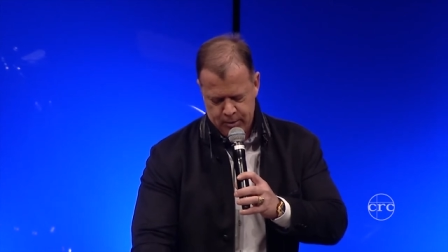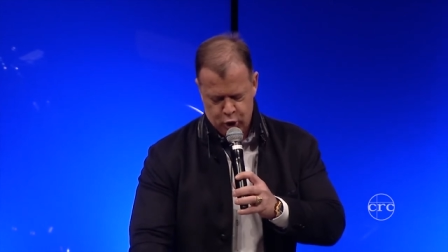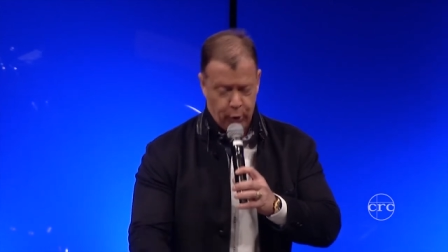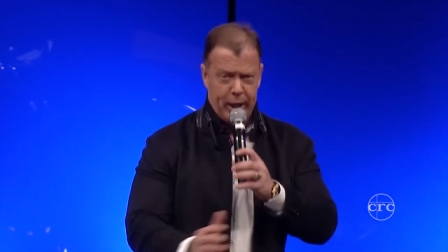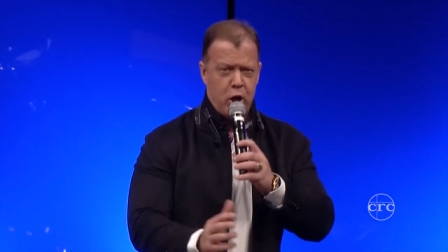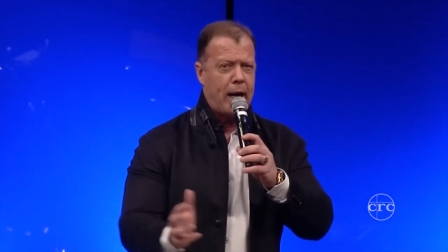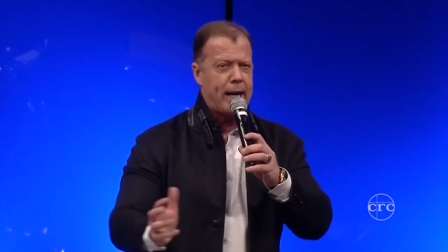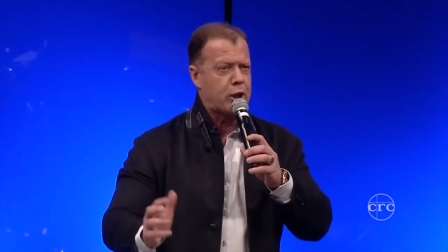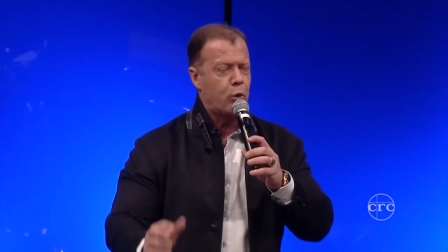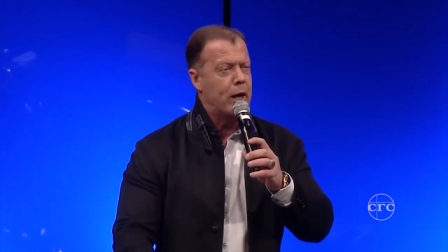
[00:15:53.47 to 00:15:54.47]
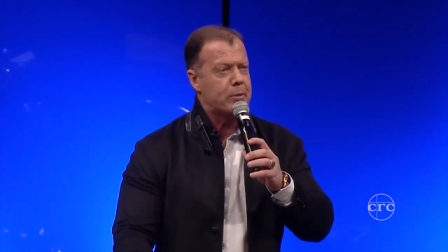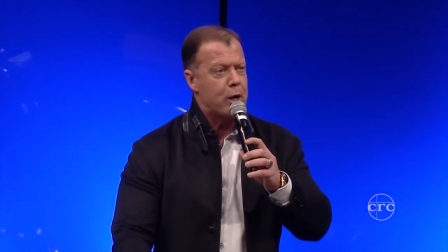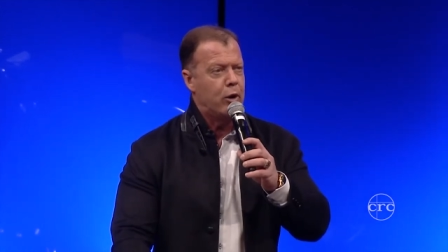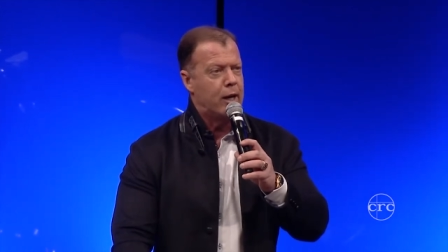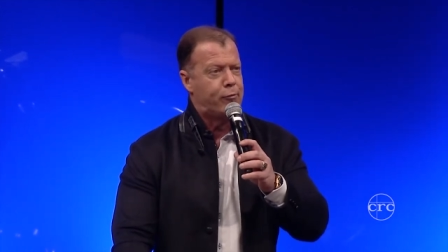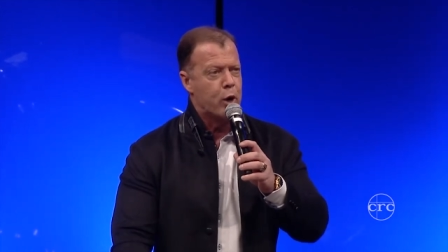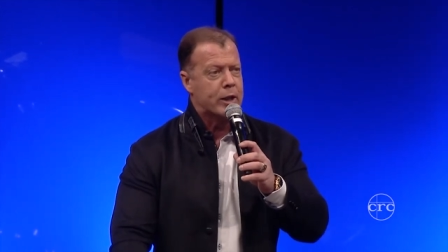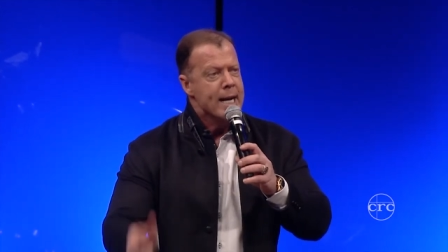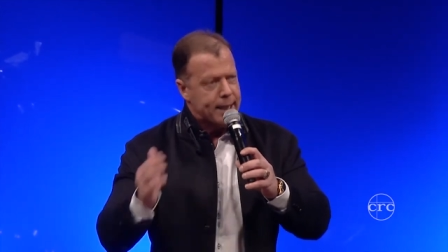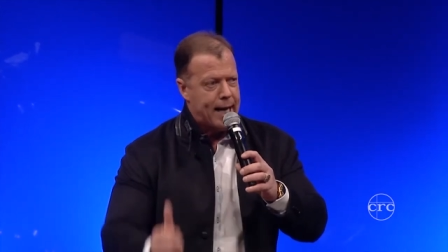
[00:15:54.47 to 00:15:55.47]
Surely God doesn't want me to live
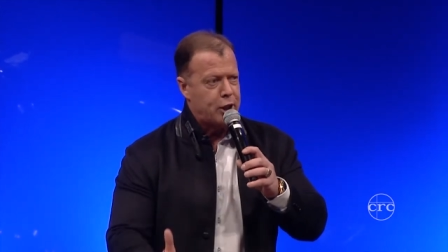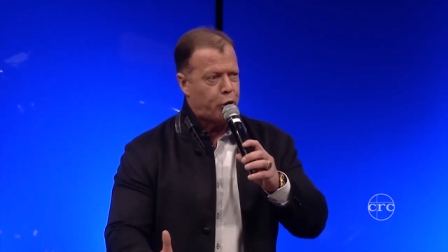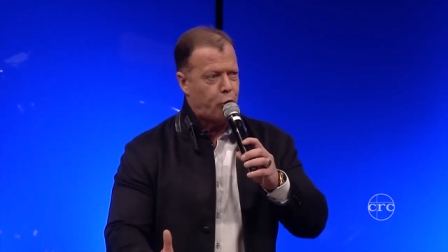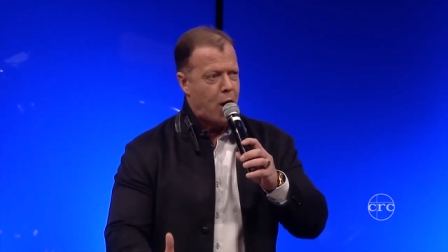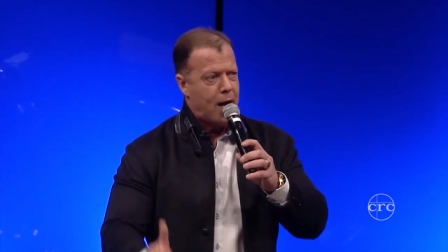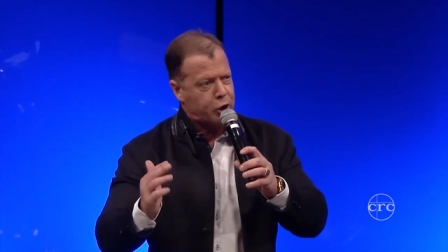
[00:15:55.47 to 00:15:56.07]
with que sera,